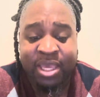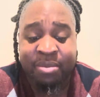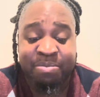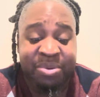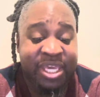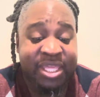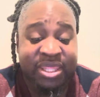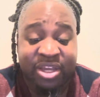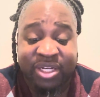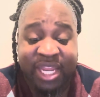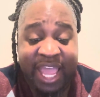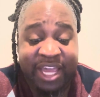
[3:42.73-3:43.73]
Be it
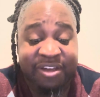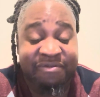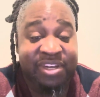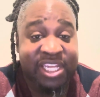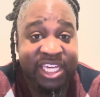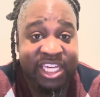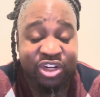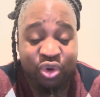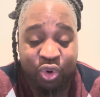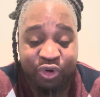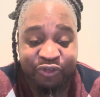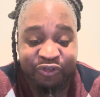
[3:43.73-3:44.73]
their lack of need
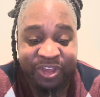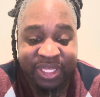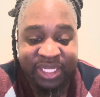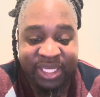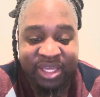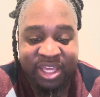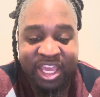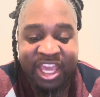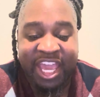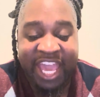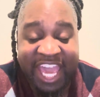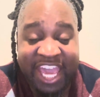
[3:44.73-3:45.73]
or feeling,
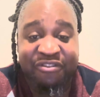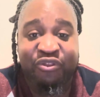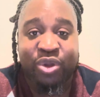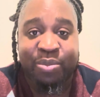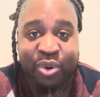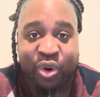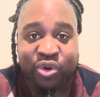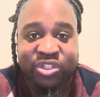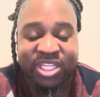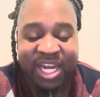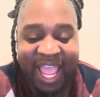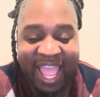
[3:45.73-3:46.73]
every
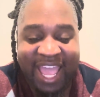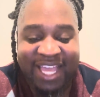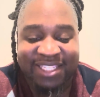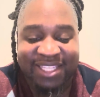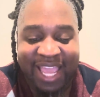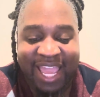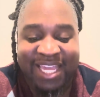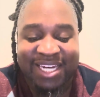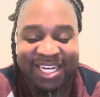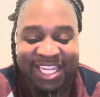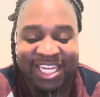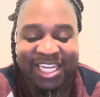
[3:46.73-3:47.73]
person has a
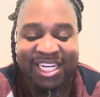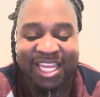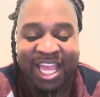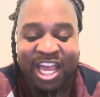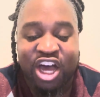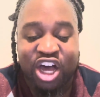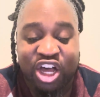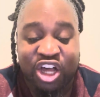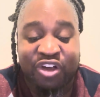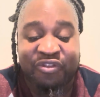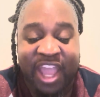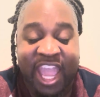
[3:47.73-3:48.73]
need
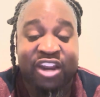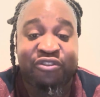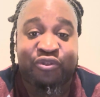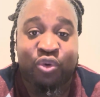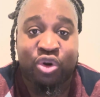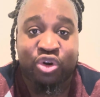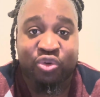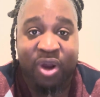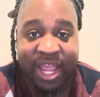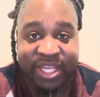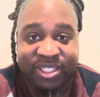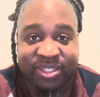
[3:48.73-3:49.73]
of and for
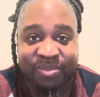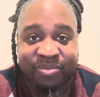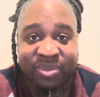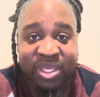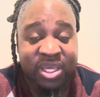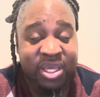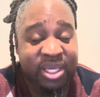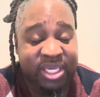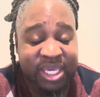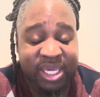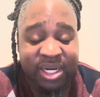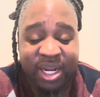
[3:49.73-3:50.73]
Christ.
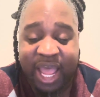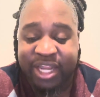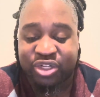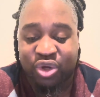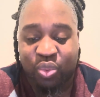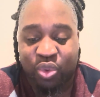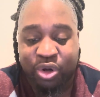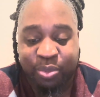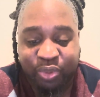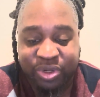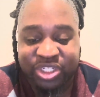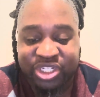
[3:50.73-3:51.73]
Again, I don't want to
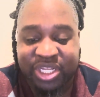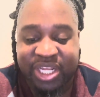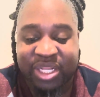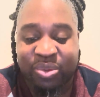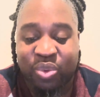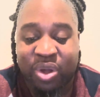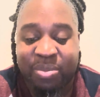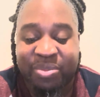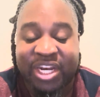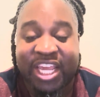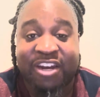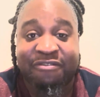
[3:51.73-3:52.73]
preach to anyone,
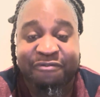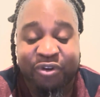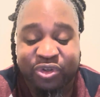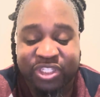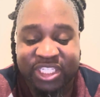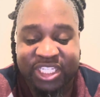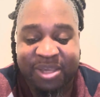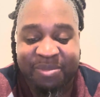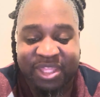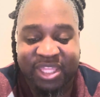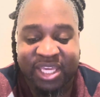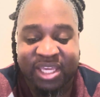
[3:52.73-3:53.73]
but in 1
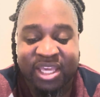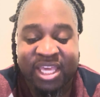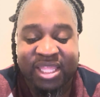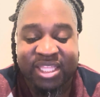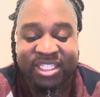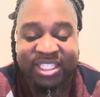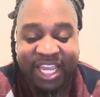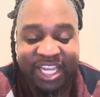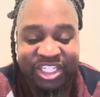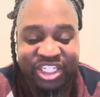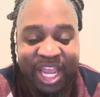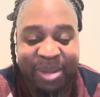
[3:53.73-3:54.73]
Timothy, the
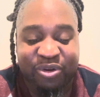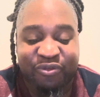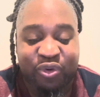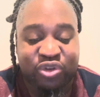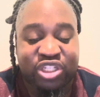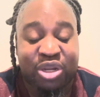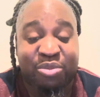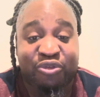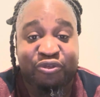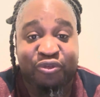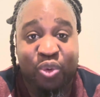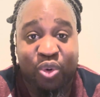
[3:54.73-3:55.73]
2nd chapter, verse number
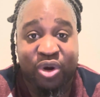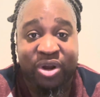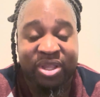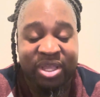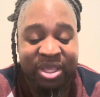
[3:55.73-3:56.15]
4,